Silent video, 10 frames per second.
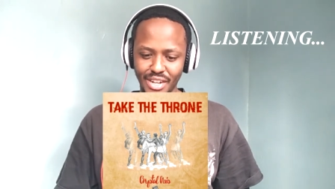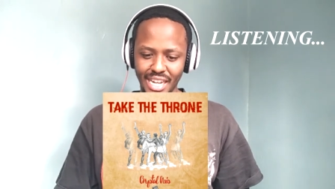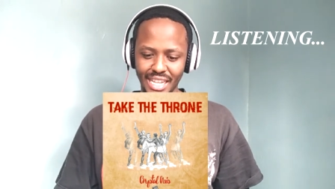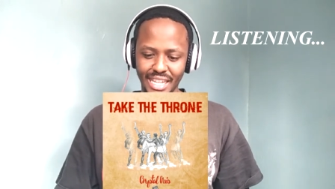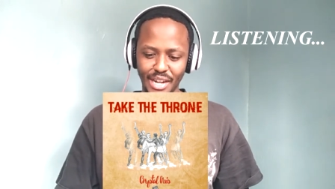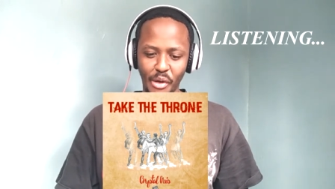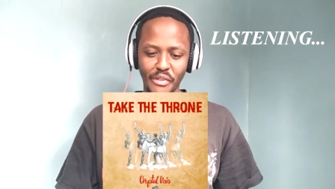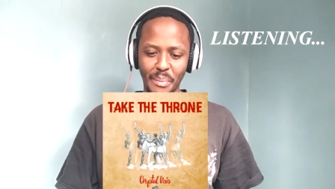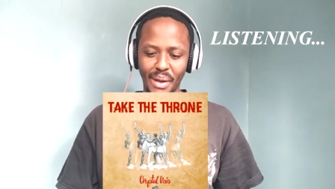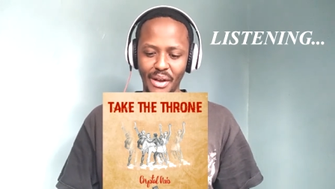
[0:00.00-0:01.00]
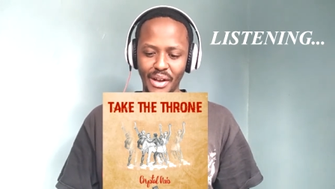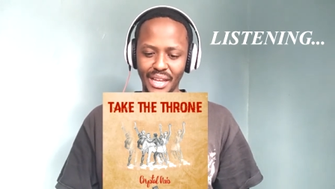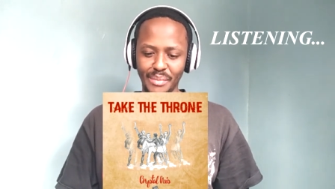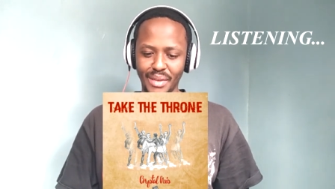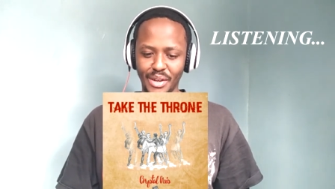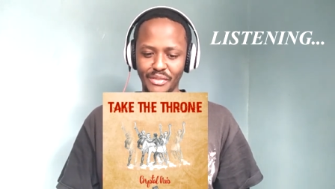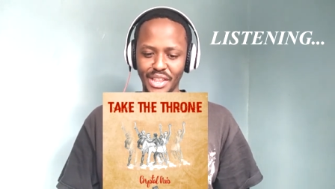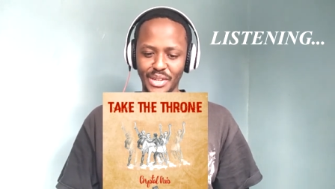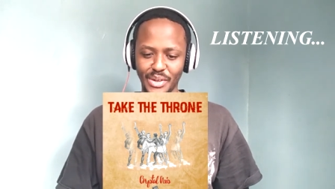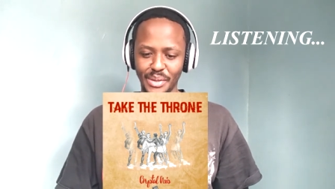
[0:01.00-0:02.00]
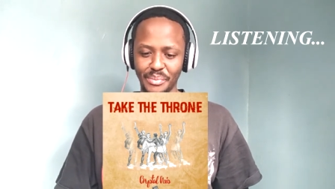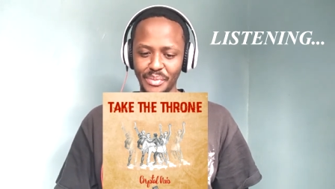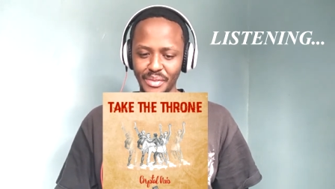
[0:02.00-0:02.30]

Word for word: owner and then overpower him and overthrow him